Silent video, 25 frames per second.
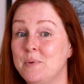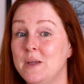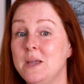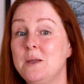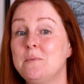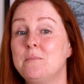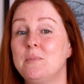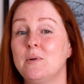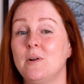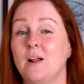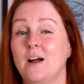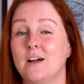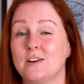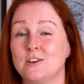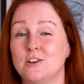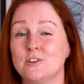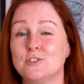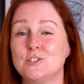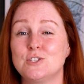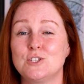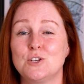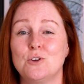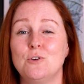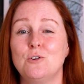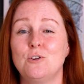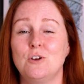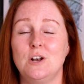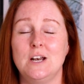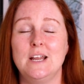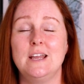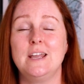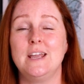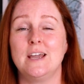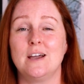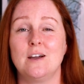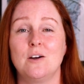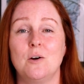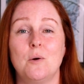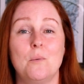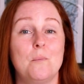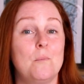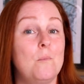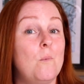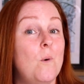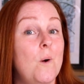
people are not so clear on